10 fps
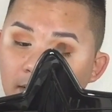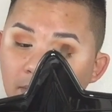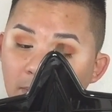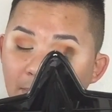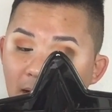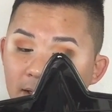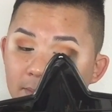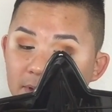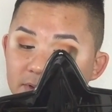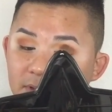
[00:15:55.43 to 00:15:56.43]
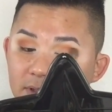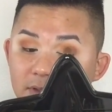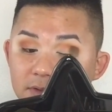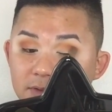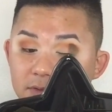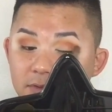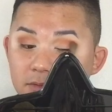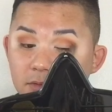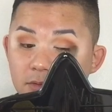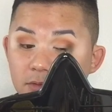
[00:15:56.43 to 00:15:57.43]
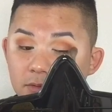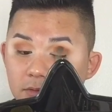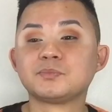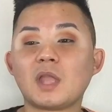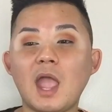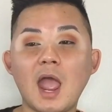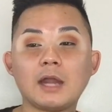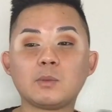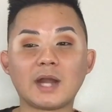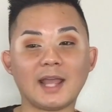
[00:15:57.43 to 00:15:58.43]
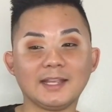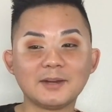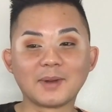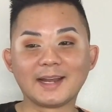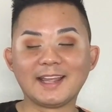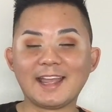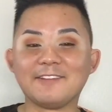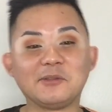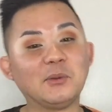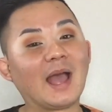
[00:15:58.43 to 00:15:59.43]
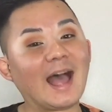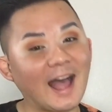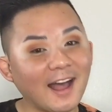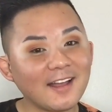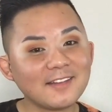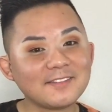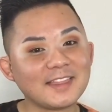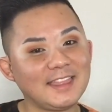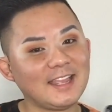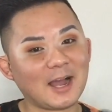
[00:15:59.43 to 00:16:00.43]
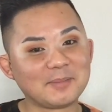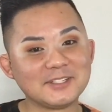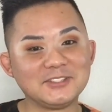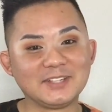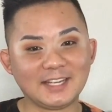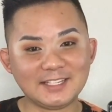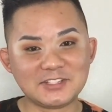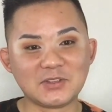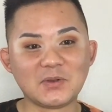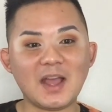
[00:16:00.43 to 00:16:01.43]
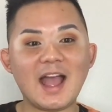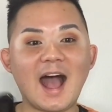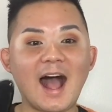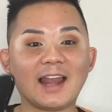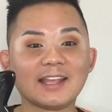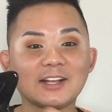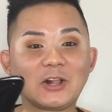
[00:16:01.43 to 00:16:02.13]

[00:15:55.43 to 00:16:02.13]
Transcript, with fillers: We're back in business. And when I get ready, if you have the opportunity to, I like a